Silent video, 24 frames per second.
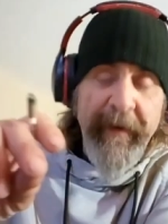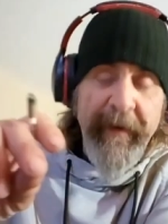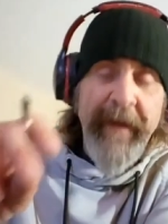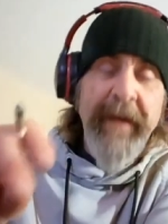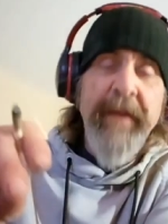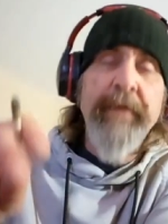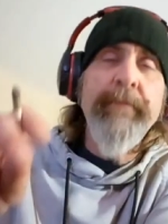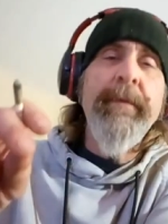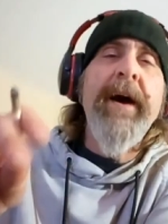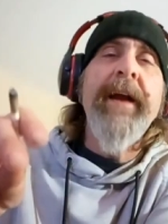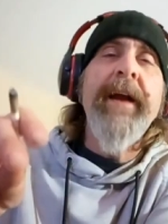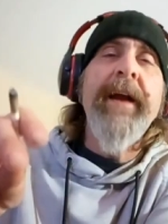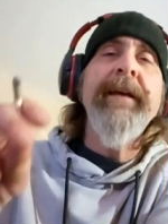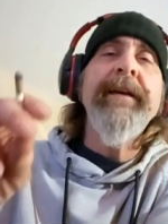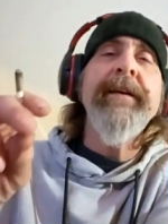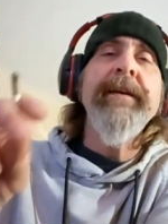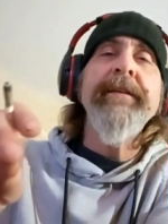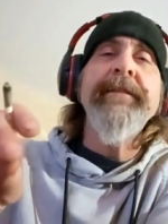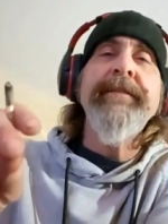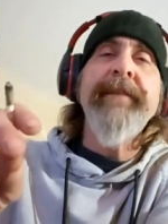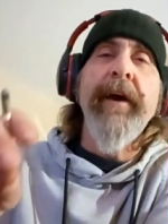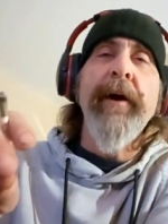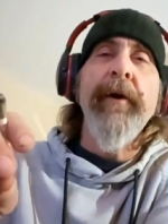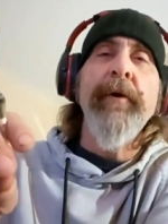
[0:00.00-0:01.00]
If anybody
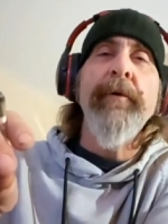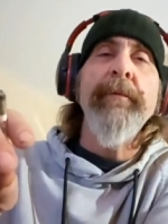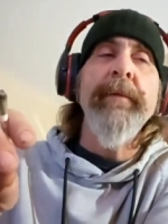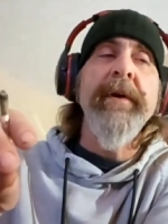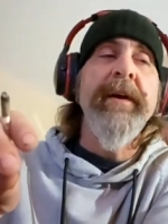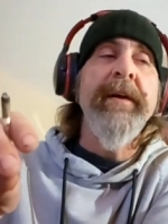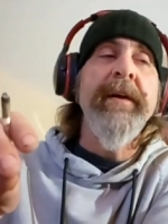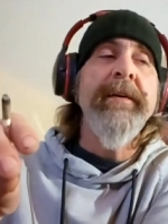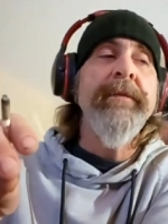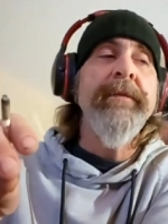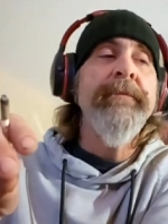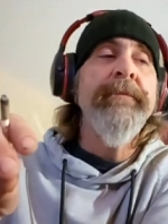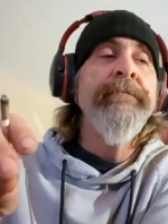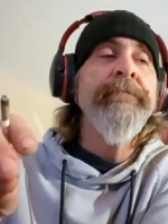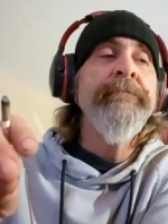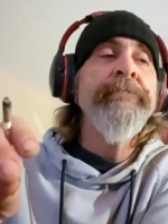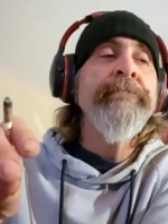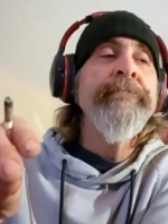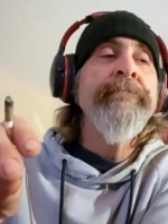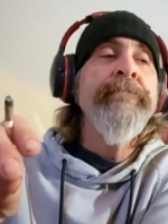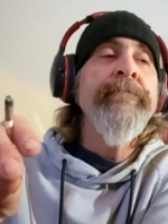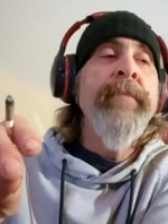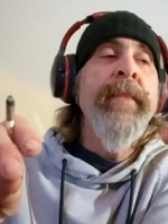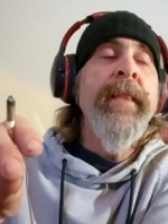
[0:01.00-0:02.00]
can tell me
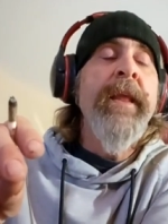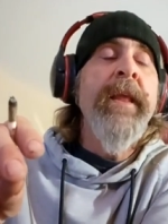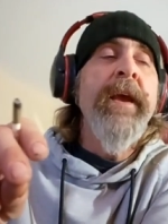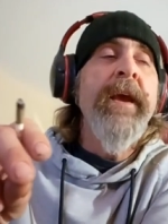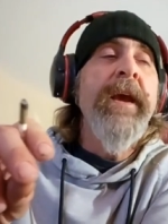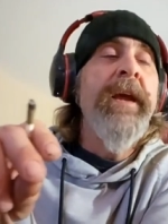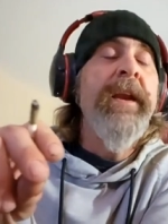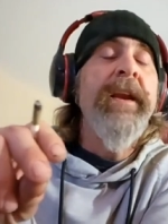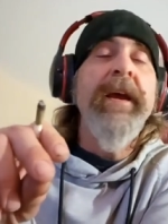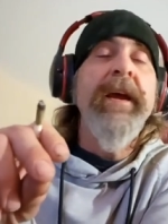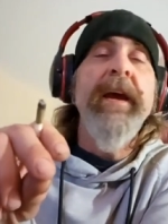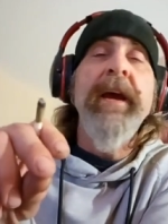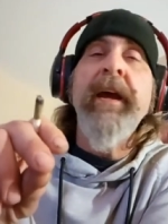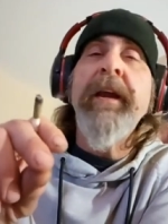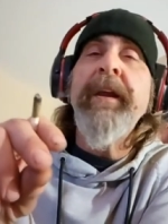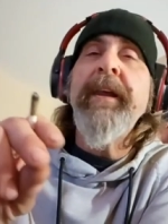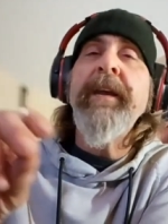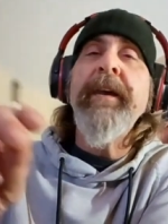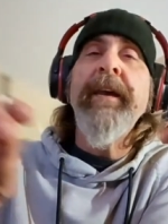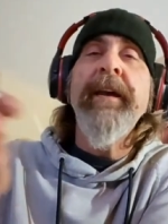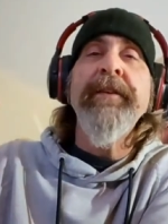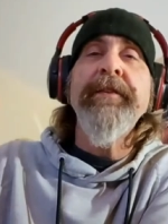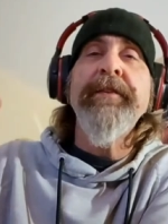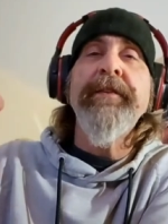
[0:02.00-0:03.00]
in
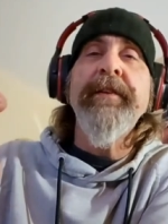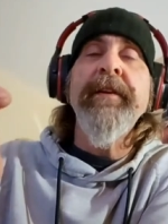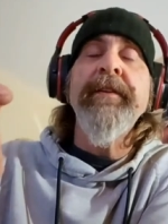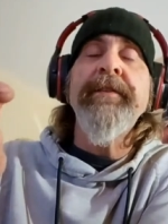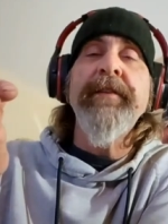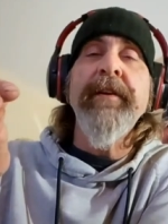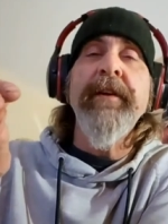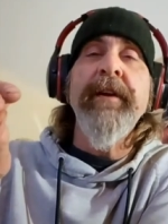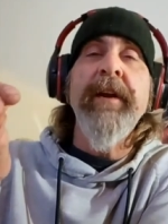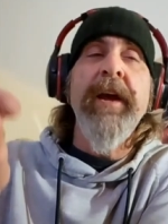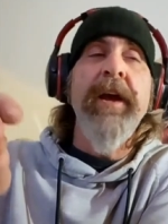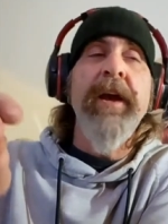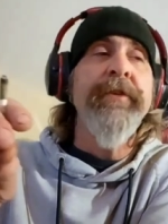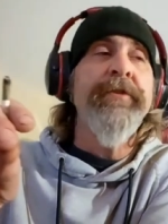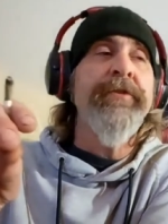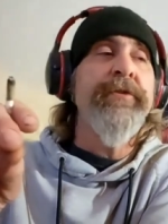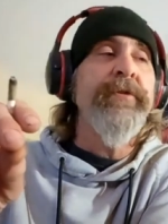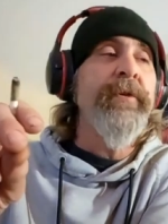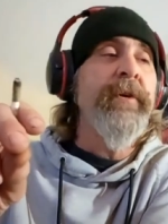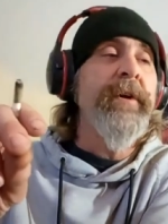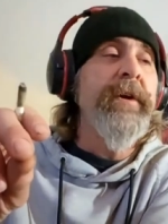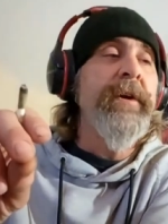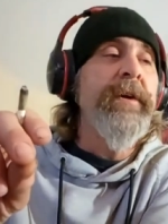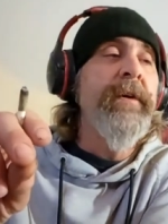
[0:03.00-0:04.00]
any instance in
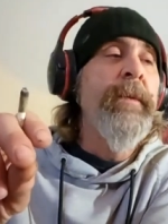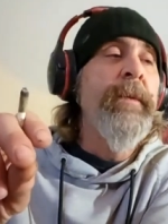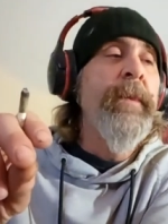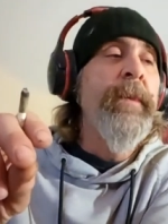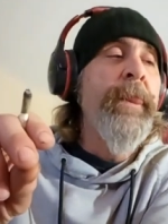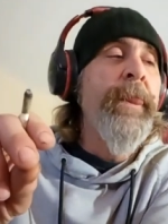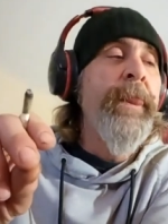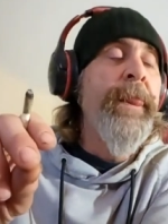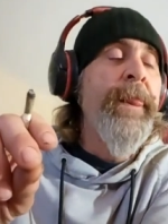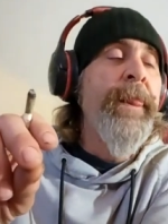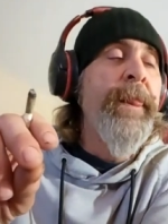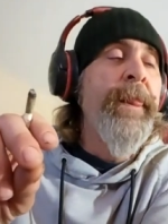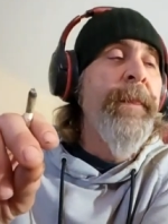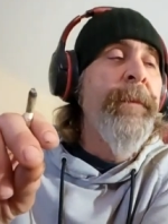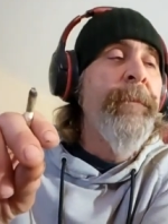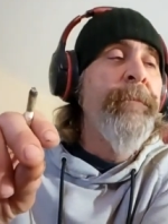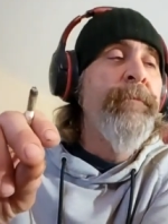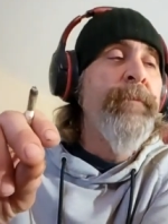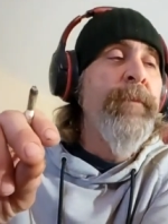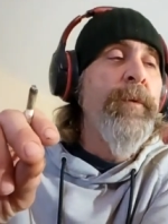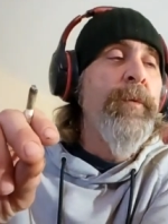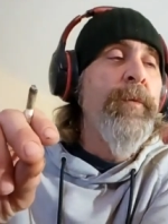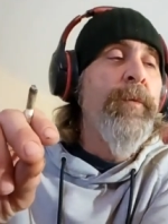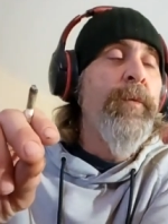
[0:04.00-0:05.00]
history
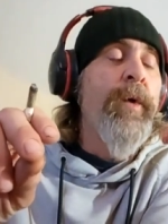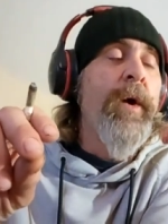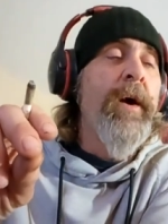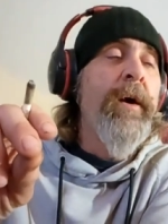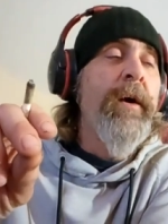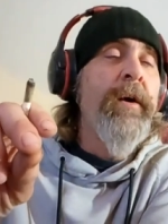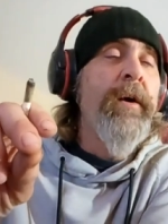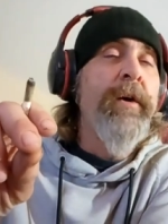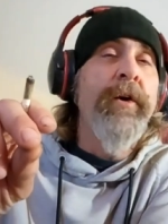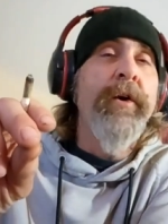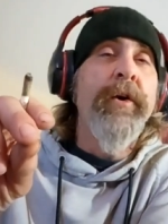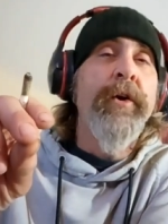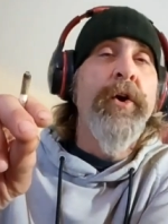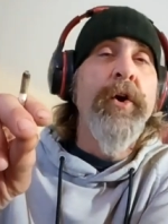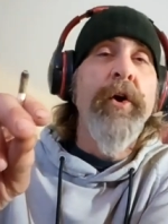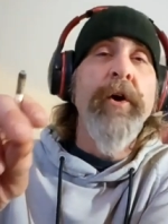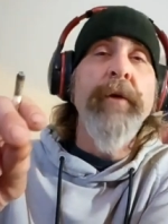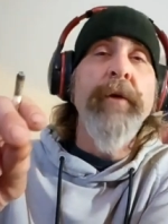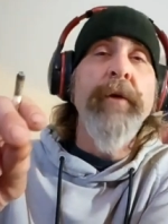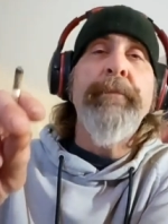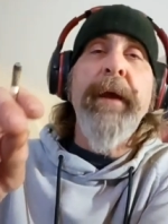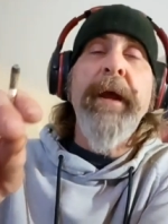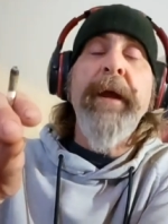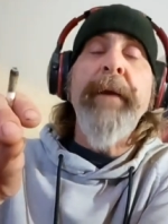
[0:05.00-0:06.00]
where
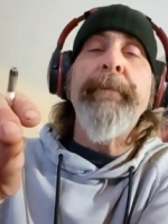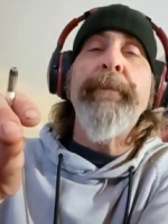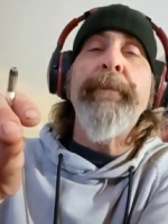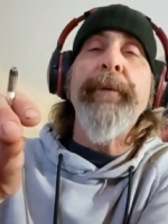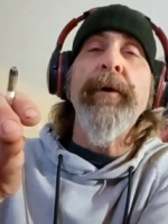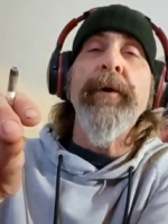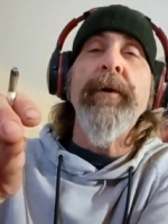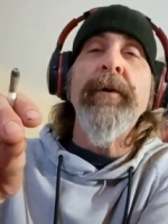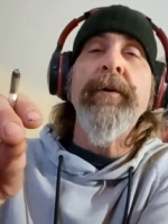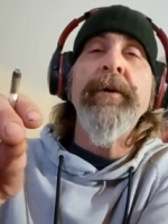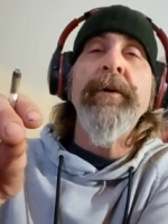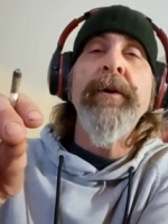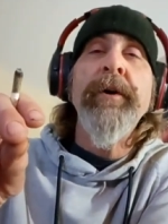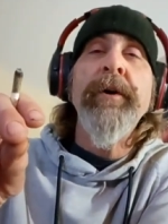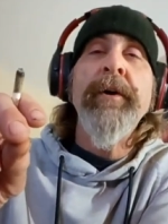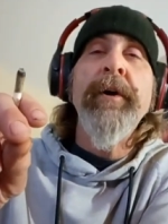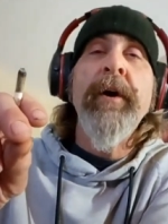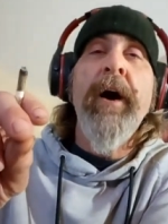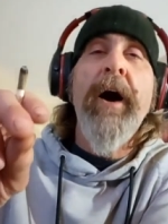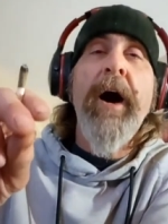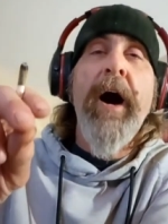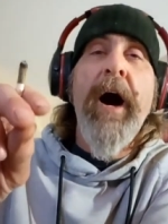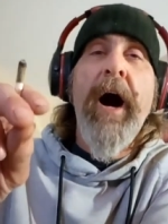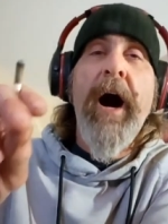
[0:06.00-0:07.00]
good people,
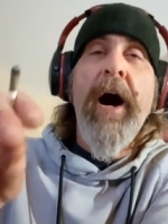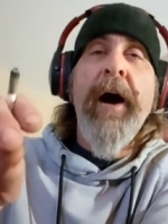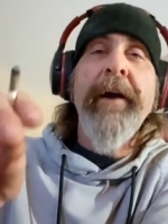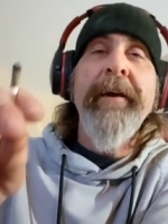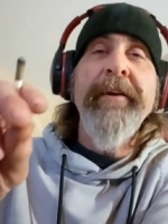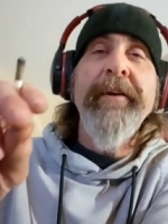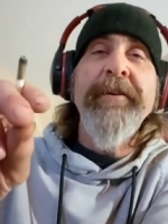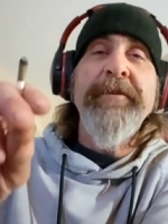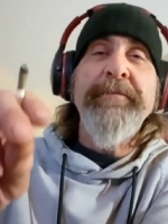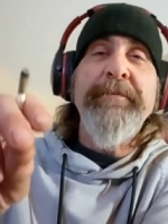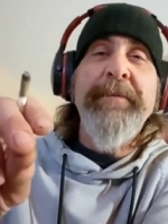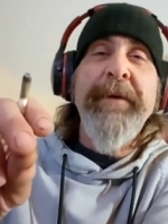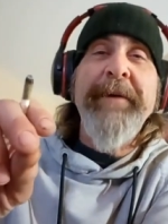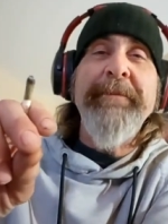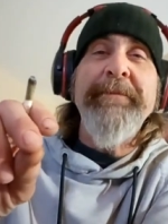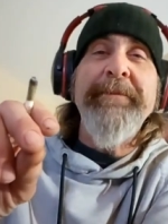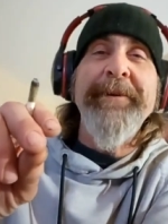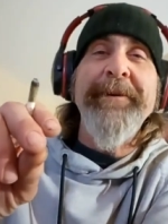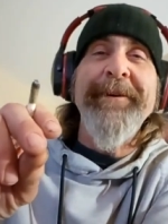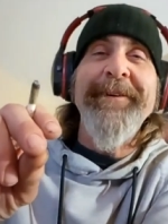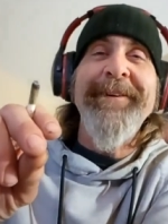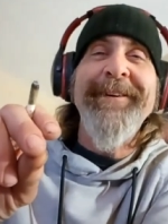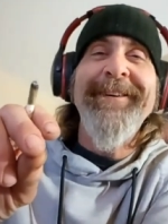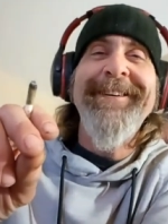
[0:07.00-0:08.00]
honest
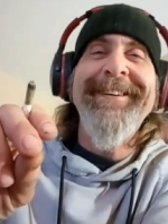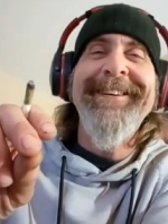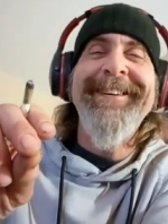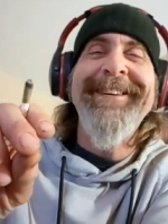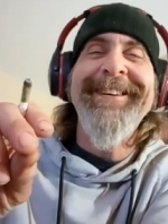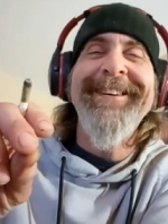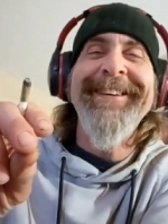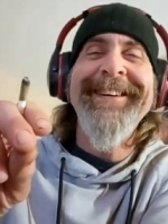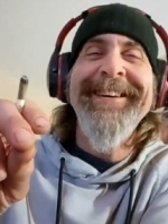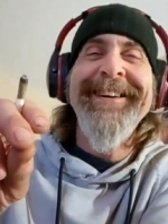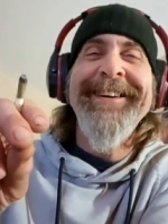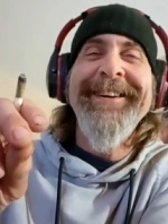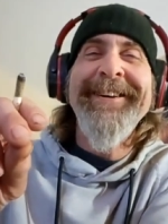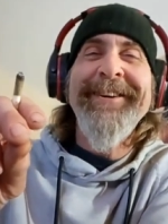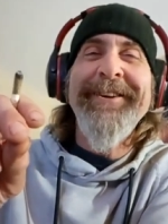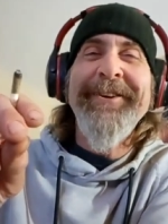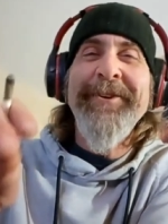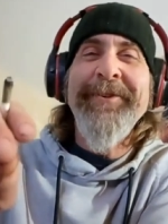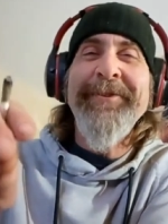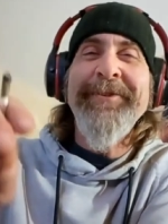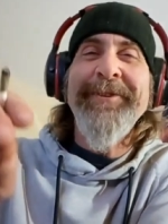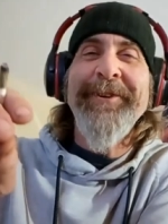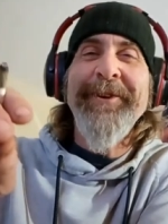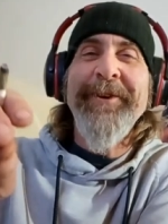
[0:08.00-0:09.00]
people
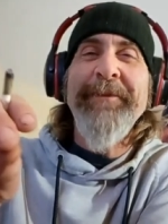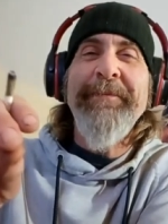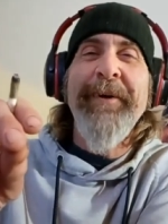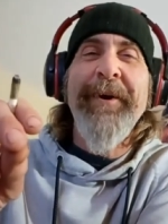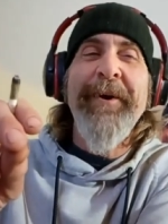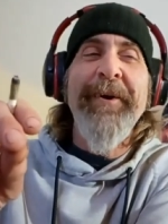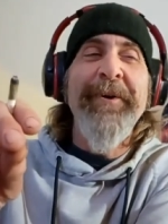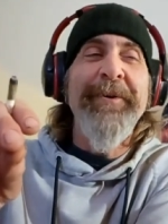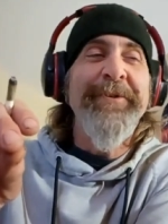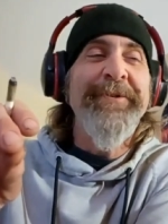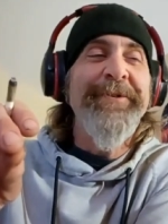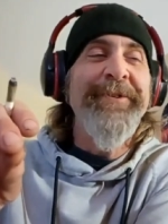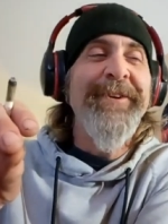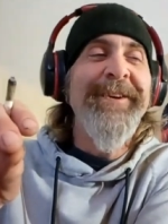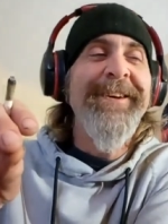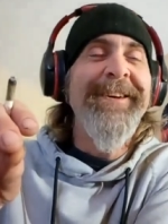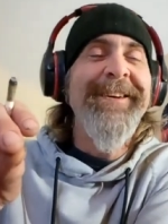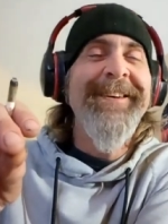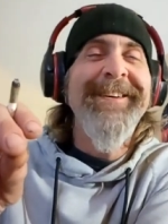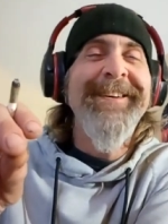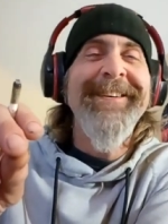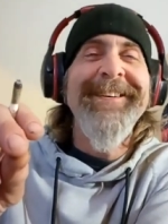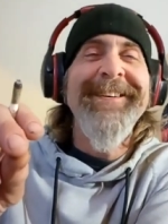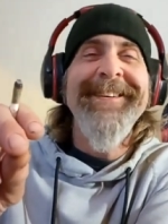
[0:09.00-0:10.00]
use loopholes,
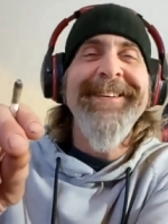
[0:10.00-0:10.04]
